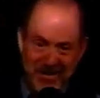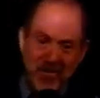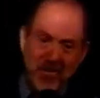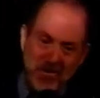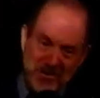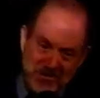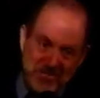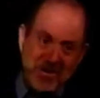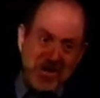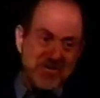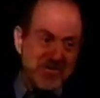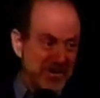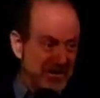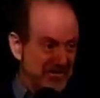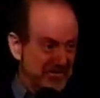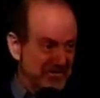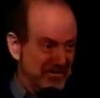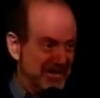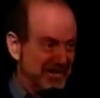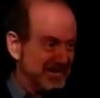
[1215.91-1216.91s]
Calls me big
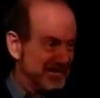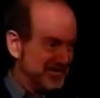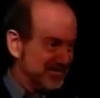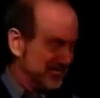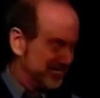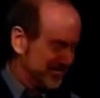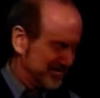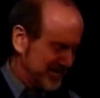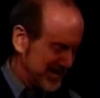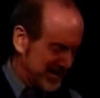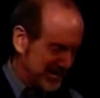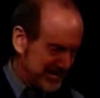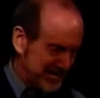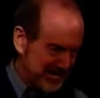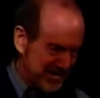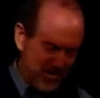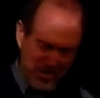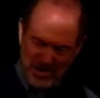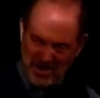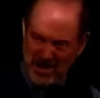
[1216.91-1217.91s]
fella.
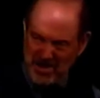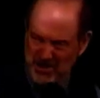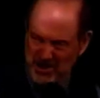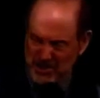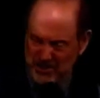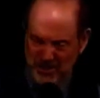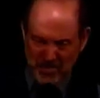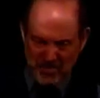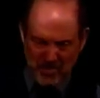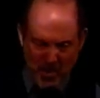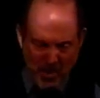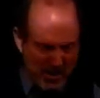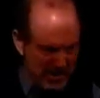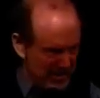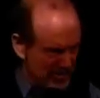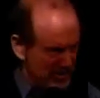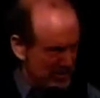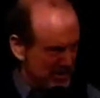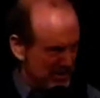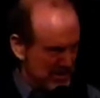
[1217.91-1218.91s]
Well, I just bombard
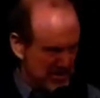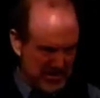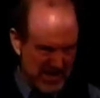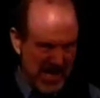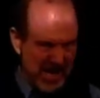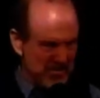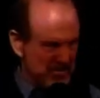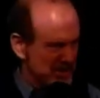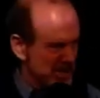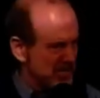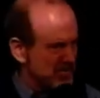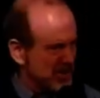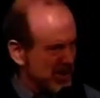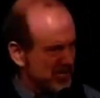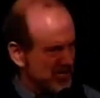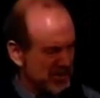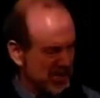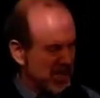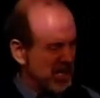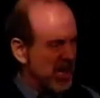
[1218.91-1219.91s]
him with these damn
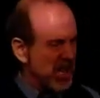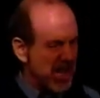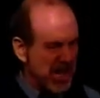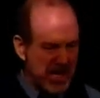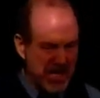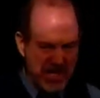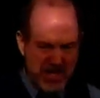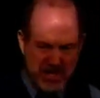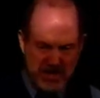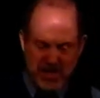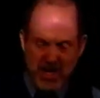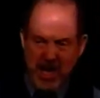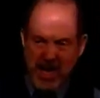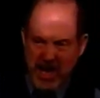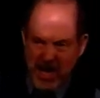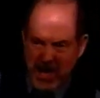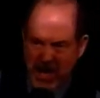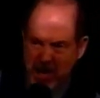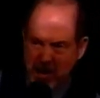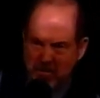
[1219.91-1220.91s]
symptoms, and he is
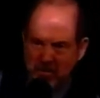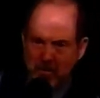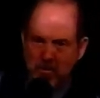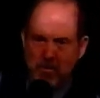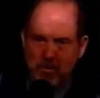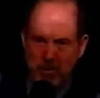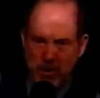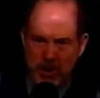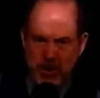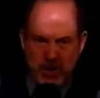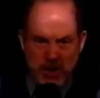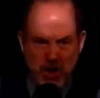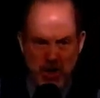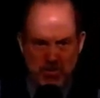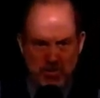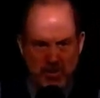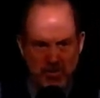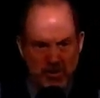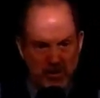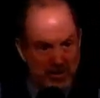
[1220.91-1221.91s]

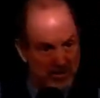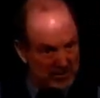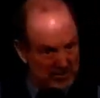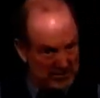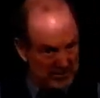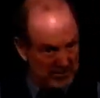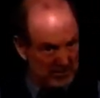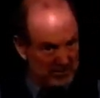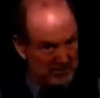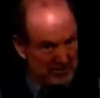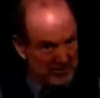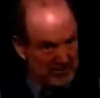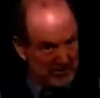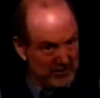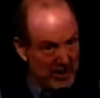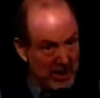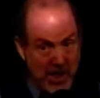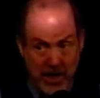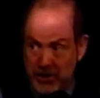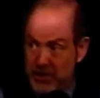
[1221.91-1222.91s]
imperturbable.
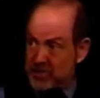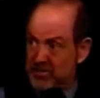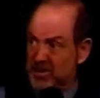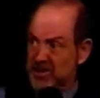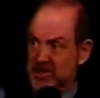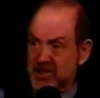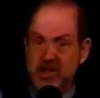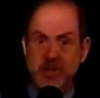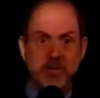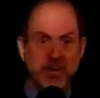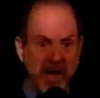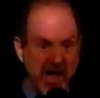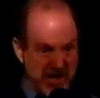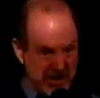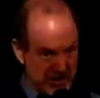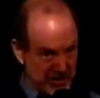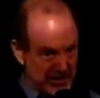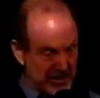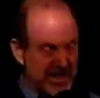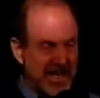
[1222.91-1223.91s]
He just listens
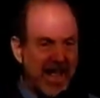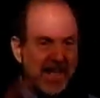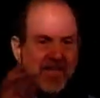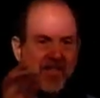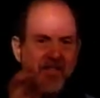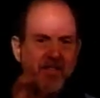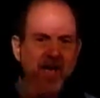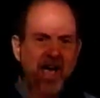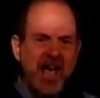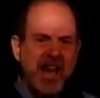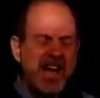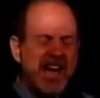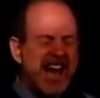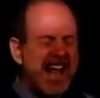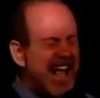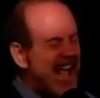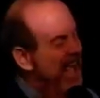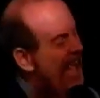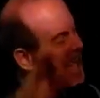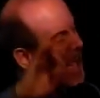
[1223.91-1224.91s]
patiently, and then, and
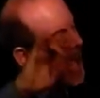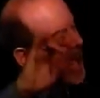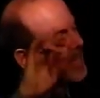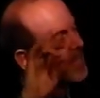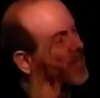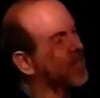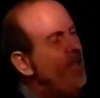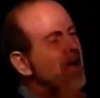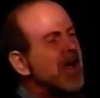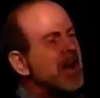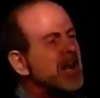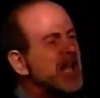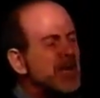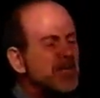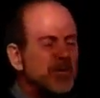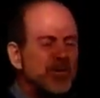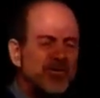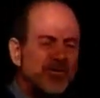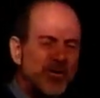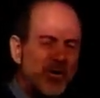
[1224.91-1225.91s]
then he
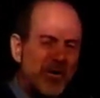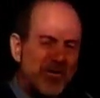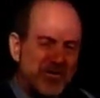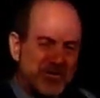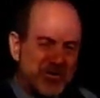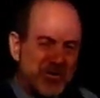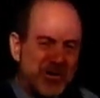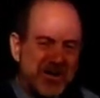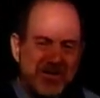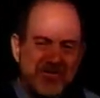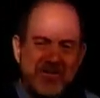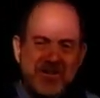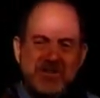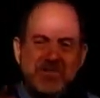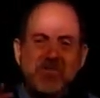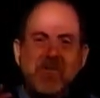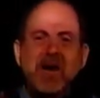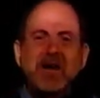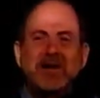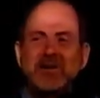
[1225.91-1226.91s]
performs one of his
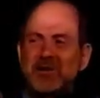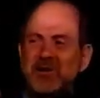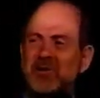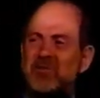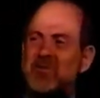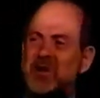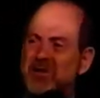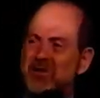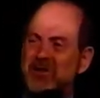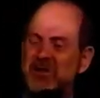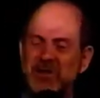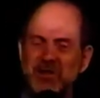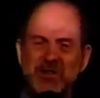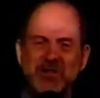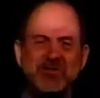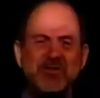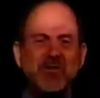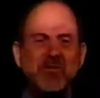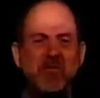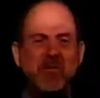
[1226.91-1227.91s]
medical
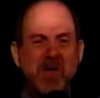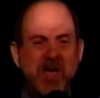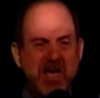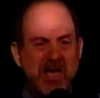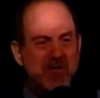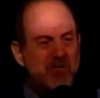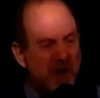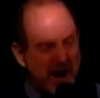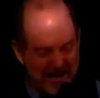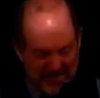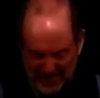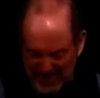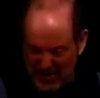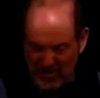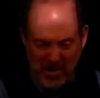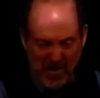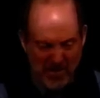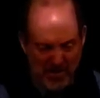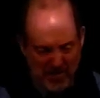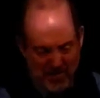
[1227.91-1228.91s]
miracles for me right there
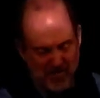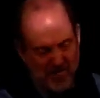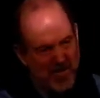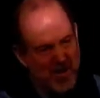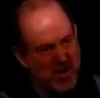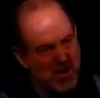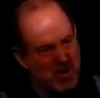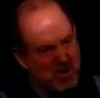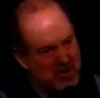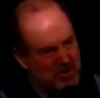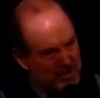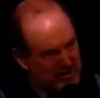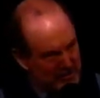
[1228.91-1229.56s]
on the phone.